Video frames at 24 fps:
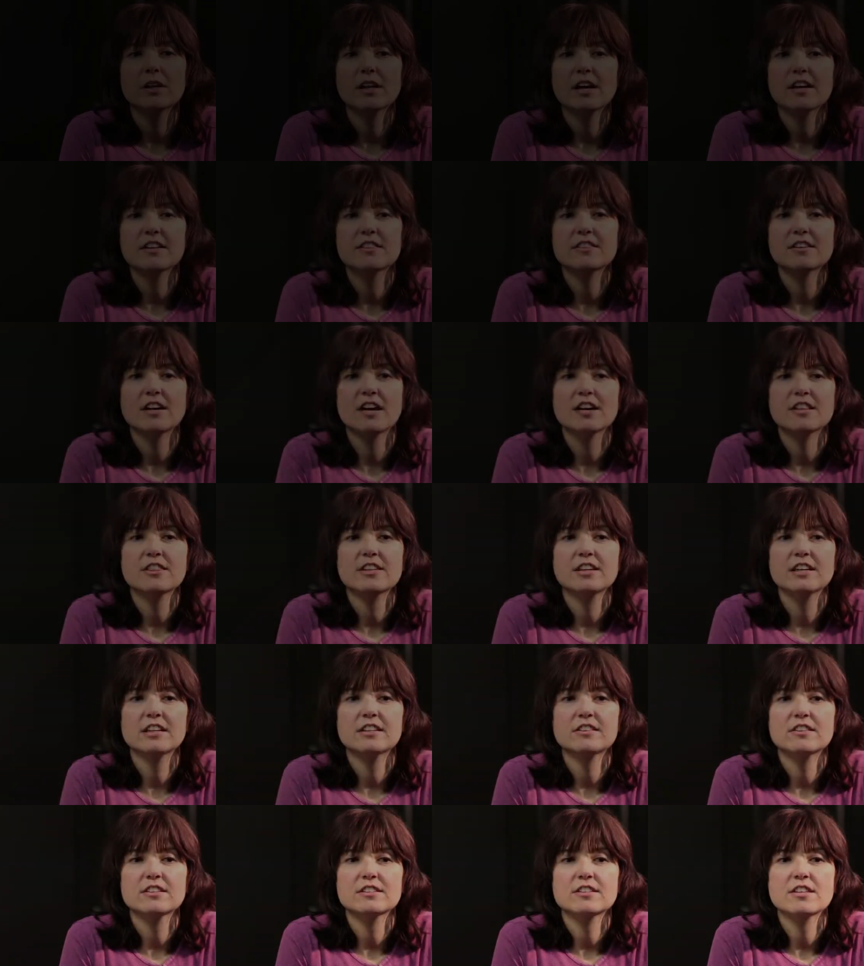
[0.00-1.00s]
Well, I, I
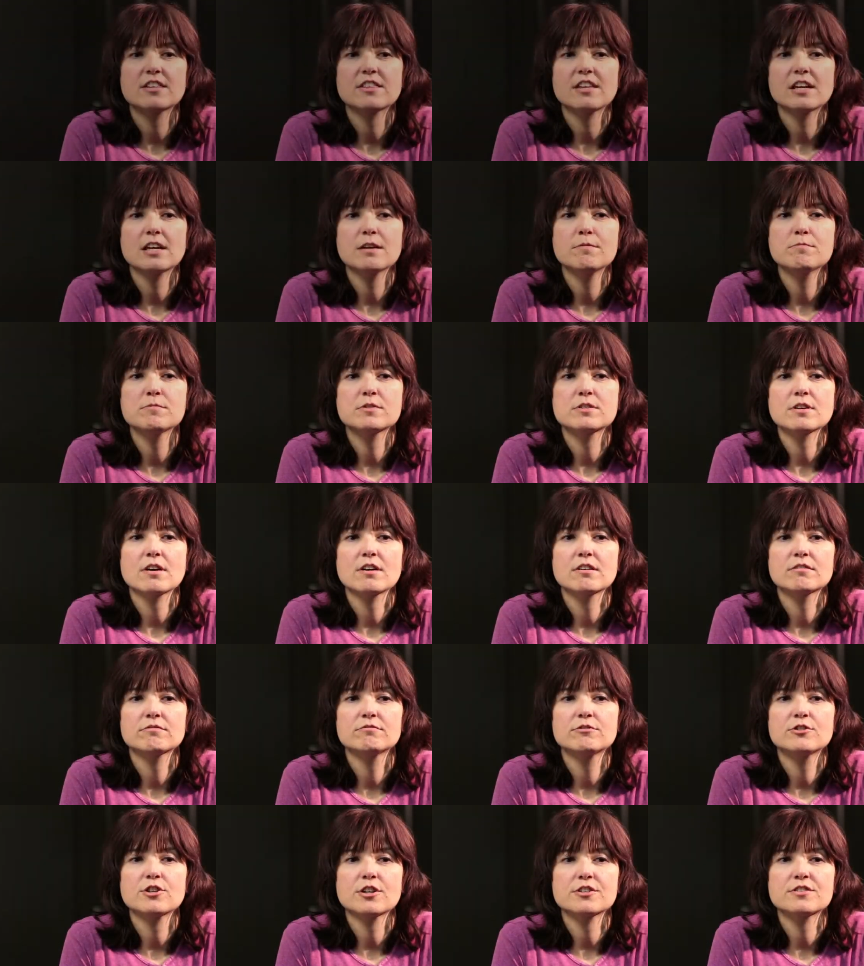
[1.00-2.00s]
think the themes
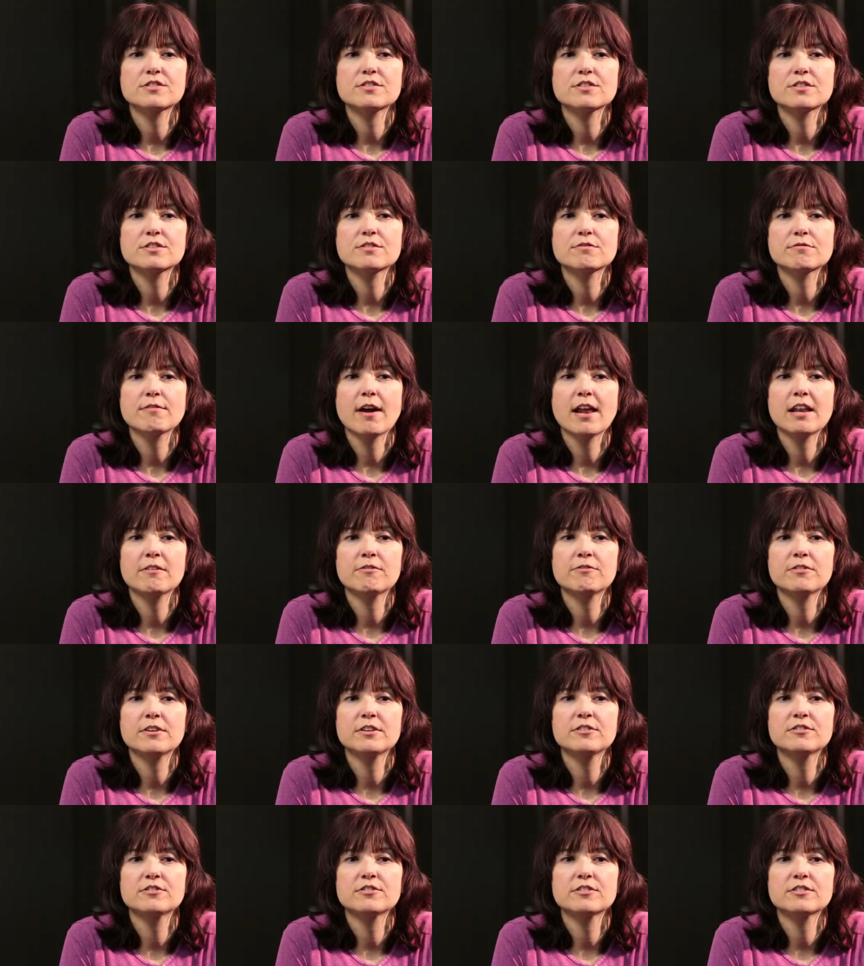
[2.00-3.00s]
are just as
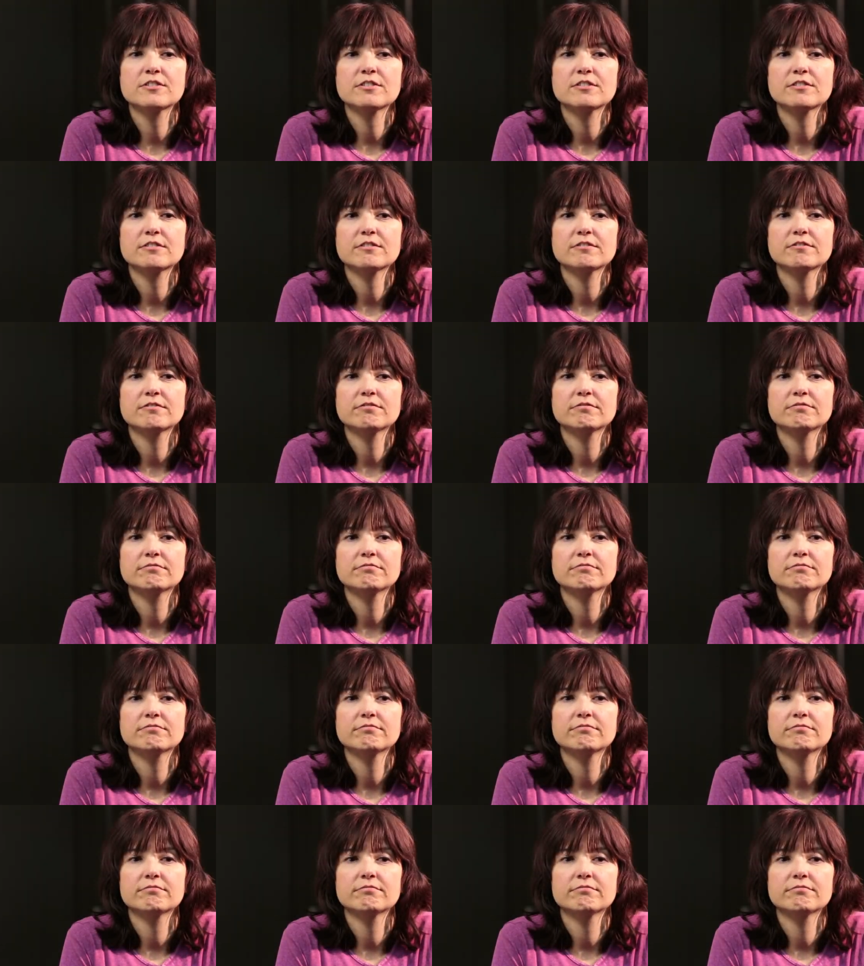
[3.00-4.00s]
relevant
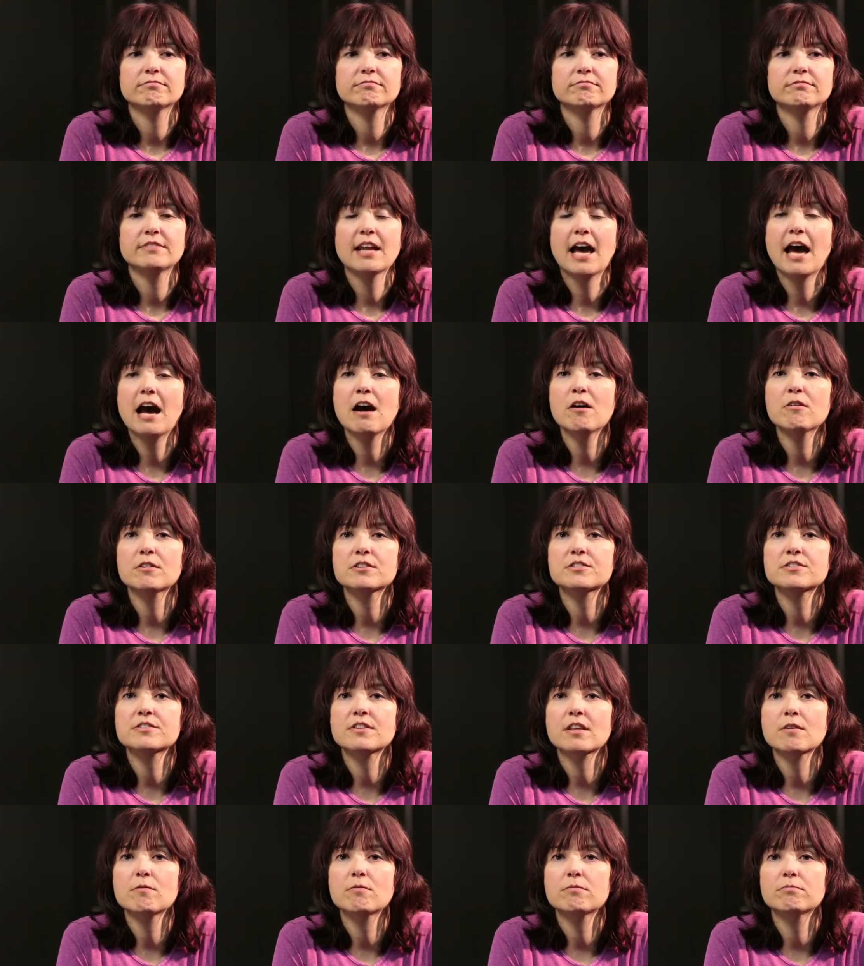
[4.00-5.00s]
now
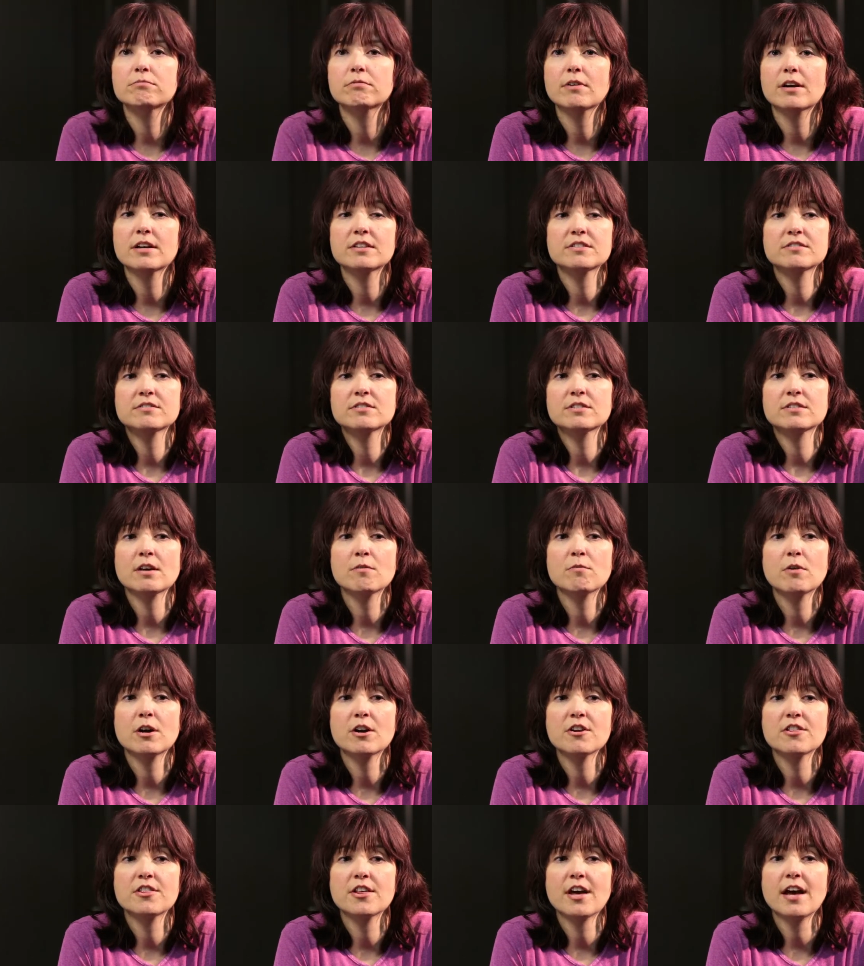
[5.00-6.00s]
as they, as they
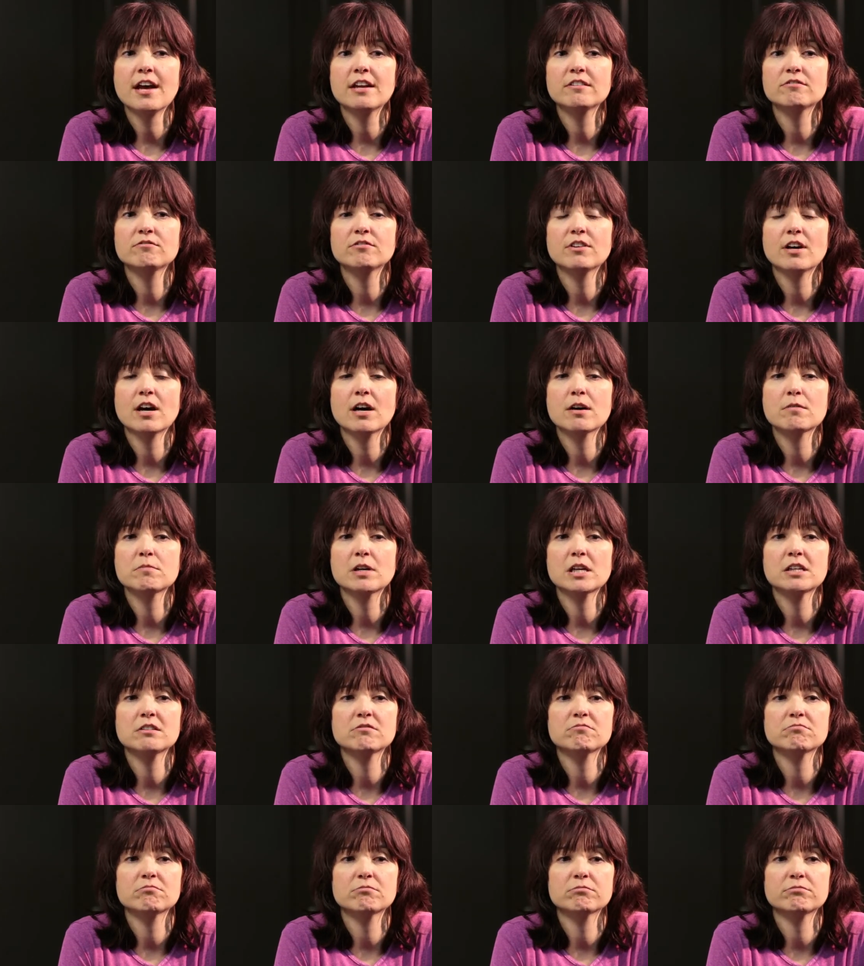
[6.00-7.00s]
were then. I
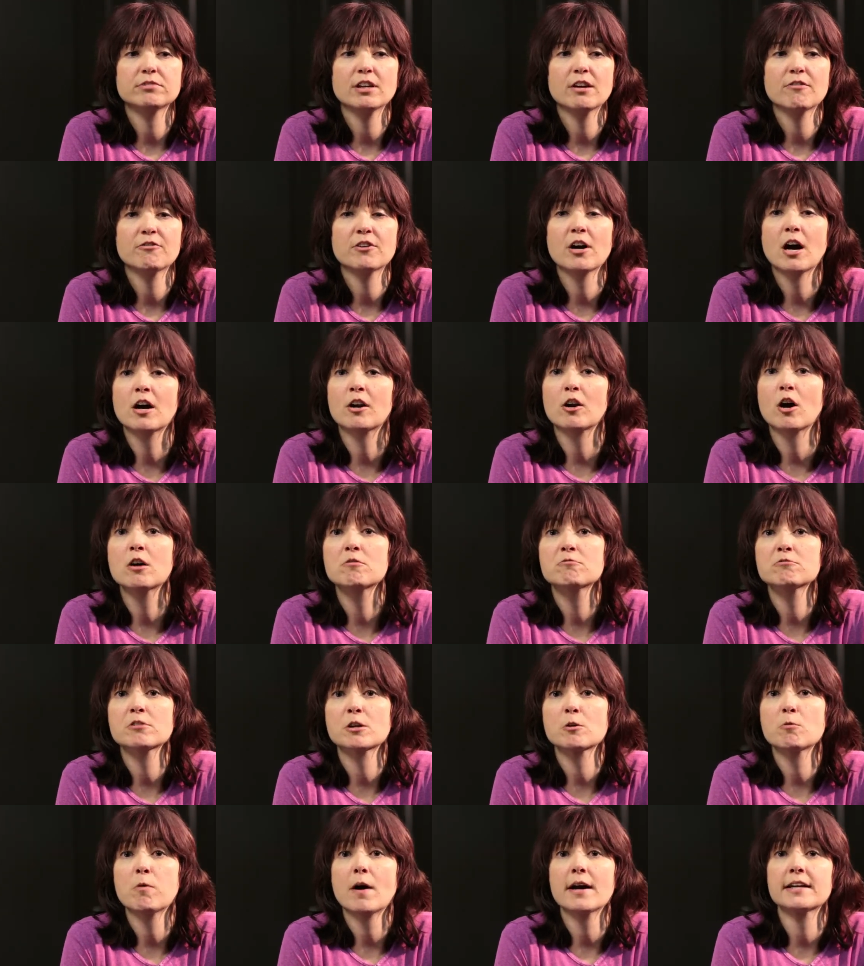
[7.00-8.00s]
mean, you've got
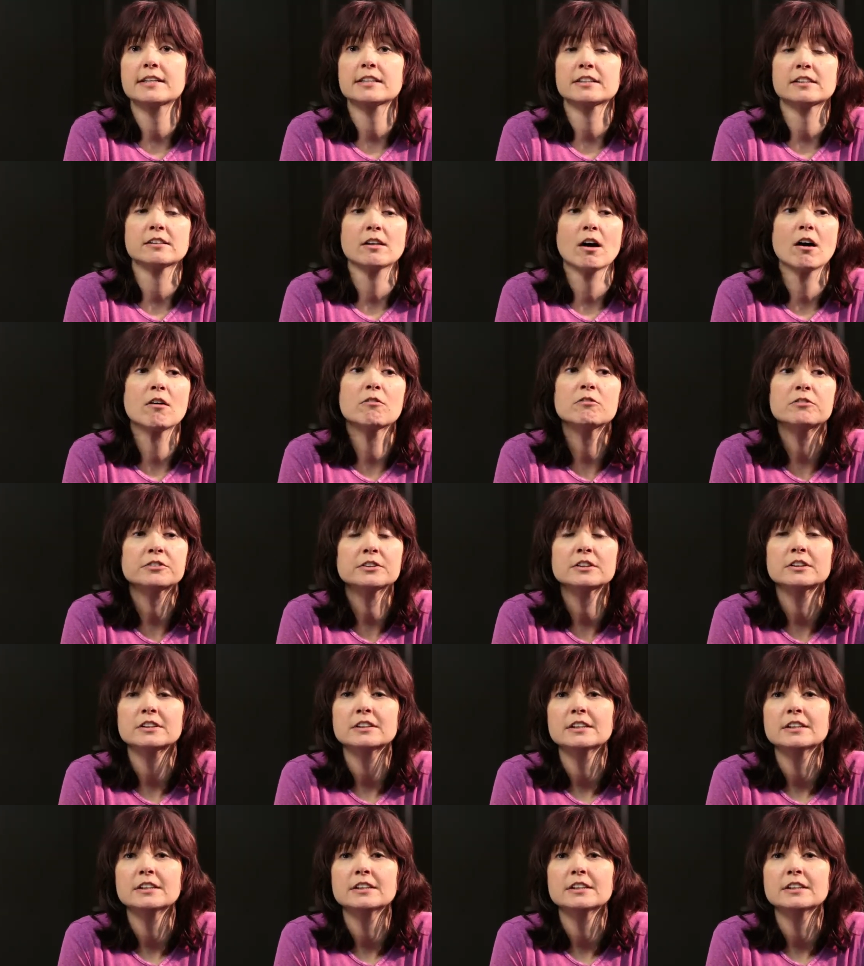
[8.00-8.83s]
unrequited love,